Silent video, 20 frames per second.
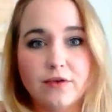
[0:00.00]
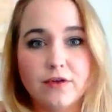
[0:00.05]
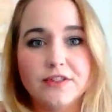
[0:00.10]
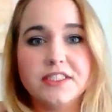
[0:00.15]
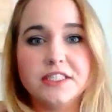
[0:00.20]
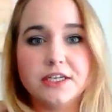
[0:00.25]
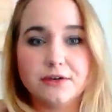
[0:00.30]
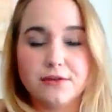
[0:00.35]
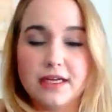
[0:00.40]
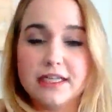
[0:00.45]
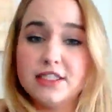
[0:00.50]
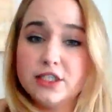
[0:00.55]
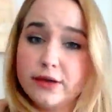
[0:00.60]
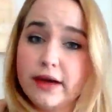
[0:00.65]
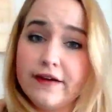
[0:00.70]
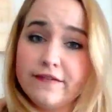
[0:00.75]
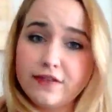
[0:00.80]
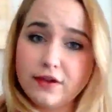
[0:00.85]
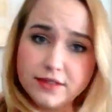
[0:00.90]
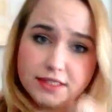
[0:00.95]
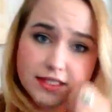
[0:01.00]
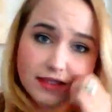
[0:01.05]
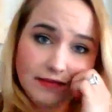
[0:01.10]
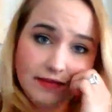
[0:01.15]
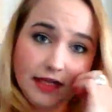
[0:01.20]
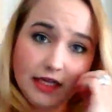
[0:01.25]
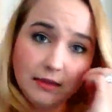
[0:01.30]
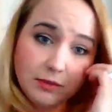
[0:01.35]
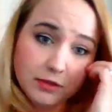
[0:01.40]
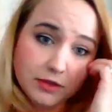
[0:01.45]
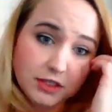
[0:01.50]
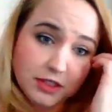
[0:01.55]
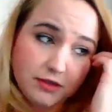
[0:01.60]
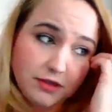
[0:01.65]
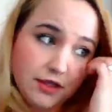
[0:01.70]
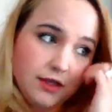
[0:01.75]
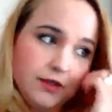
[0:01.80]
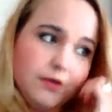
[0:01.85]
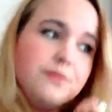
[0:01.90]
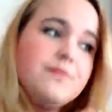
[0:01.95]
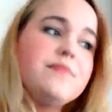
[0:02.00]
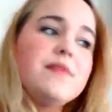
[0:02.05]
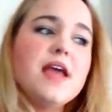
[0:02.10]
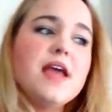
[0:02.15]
So they do have those available to you.